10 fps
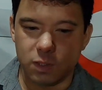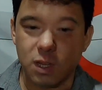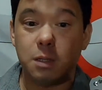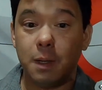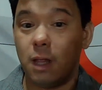
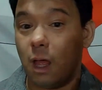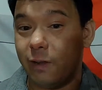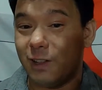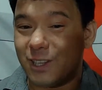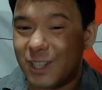not speak a lot of
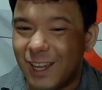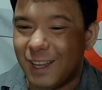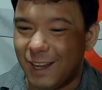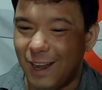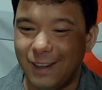English
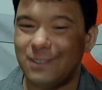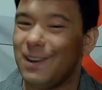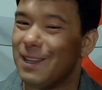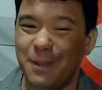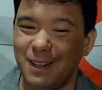and I do
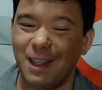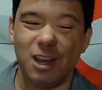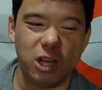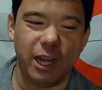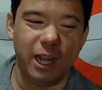not speak a lot
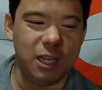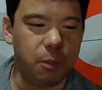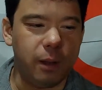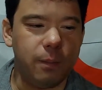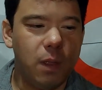of Chinese,
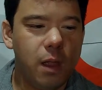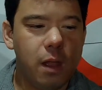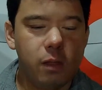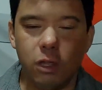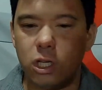but
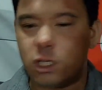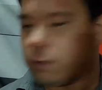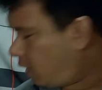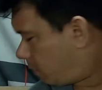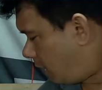the gist
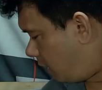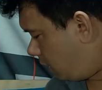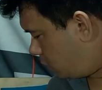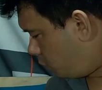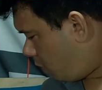of it I'm getting
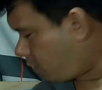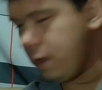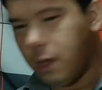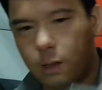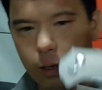is one thing,